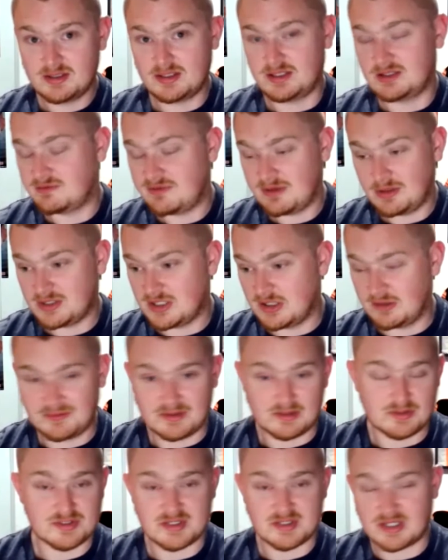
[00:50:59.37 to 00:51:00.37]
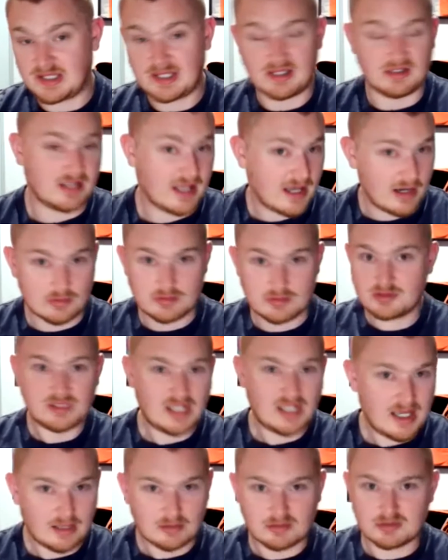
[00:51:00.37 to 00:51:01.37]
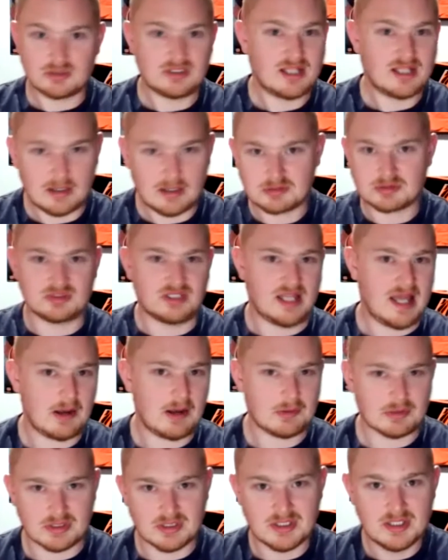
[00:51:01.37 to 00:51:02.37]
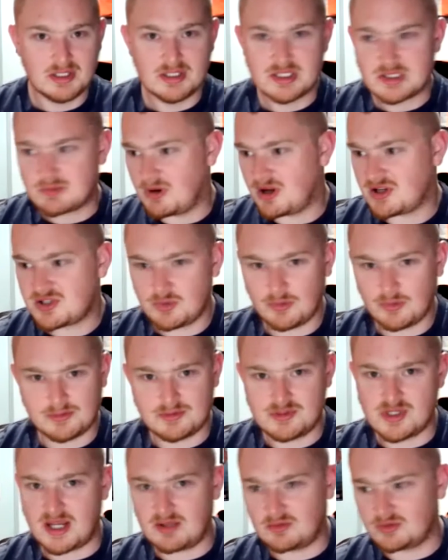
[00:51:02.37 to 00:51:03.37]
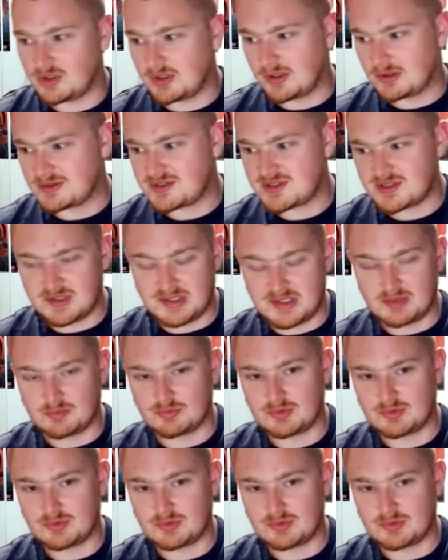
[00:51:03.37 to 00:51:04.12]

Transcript: in Philadelphia are just going to get louder and louder and louder and louder, especially with Jalen Hurts sitting